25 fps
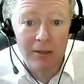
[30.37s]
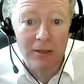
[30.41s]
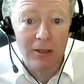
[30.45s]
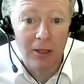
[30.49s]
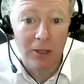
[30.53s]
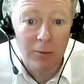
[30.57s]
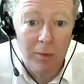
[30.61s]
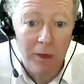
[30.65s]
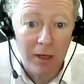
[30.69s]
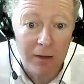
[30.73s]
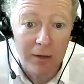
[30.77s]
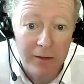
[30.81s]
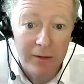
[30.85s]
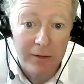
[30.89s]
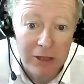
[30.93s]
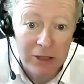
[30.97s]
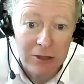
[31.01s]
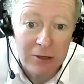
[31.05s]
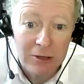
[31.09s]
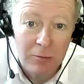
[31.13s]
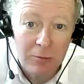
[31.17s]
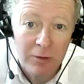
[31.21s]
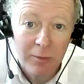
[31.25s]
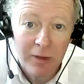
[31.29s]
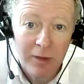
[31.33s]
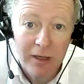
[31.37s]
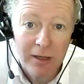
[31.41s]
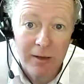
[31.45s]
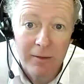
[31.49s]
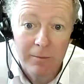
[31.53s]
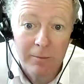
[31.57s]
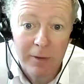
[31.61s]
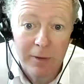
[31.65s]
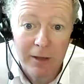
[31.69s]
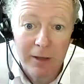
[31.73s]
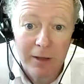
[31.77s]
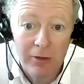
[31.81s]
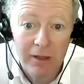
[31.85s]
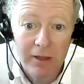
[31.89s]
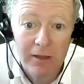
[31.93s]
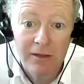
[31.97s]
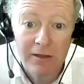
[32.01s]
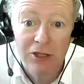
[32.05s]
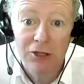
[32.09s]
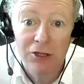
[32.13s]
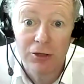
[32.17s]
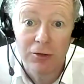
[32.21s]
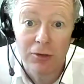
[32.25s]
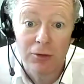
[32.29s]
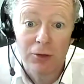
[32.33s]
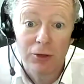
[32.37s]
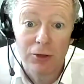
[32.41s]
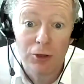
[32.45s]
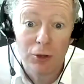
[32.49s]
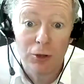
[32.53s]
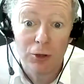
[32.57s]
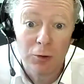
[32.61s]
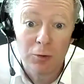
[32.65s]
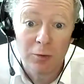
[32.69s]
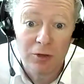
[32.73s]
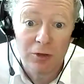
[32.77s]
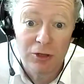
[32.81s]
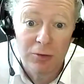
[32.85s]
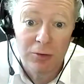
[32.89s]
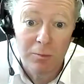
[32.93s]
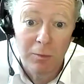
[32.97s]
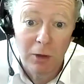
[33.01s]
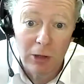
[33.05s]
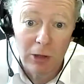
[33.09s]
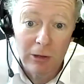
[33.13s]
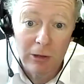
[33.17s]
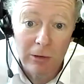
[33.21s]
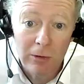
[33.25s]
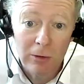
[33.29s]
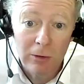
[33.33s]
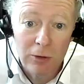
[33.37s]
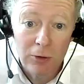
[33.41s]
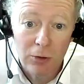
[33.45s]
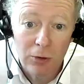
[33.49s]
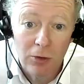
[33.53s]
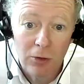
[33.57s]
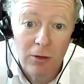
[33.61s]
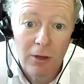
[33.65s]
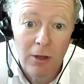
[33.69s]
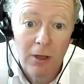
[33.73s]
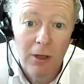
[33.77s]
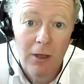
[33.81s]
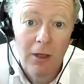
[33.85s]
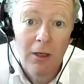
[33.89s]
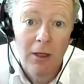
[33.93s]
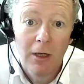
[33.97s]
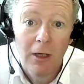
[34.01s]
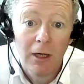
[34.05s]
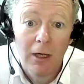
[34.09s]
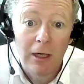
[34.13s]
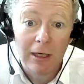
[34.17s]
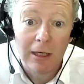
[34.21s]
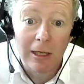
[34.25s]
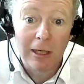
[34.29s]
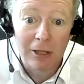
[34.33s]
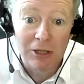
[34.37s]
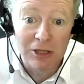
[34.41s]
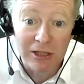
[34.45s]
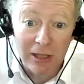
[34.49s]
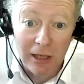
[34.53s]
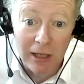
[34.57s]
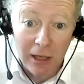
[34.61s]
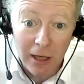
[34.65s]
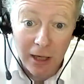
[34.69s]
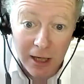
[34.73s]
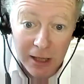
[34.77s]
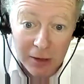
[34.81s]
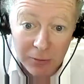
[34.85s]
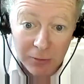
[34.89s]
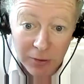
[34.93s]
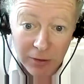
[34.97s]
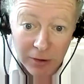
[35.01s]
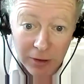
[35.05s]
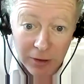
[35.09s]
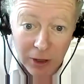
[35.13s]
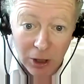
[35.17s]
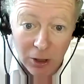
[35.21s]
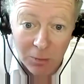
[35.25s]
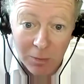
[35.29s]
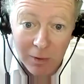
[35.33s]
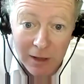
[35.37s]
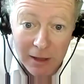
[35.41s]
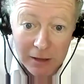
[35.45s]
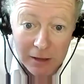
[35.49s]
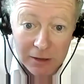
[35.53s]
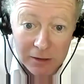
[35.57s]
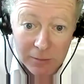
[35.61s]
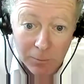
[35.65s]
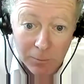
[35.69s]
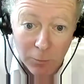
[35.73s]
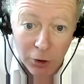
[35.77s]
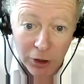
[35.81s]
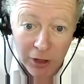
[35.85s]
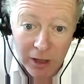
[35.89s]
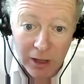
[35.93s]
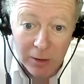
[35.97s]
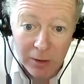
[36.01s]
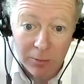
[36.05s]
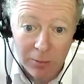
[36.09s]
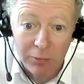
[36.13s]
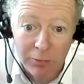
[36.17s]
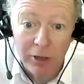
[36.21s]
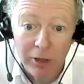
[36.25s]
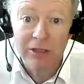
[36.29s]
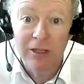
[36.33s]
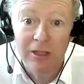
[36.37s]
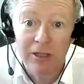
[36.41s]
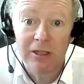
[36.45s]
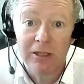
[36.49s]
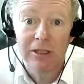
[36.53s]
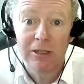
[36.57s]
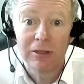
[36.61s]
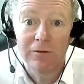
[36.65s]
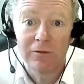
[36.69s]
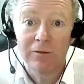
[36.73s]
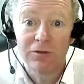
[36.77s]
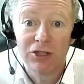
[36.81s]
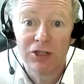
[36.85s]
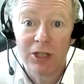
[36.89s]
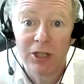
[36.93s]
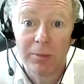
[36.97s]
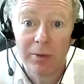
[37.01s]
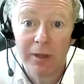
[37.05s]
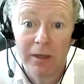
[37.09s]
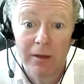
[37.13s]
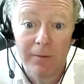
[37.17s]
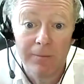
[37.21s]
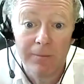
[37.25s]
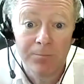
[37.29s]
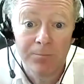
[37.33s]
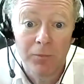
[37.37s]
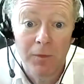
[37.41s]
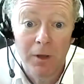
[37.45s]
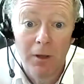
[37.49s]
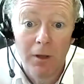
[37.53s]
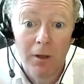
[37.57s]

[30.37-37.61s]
So by this, we mean building digital tools which are modeled or closely aligned with the complex working processes of shipping.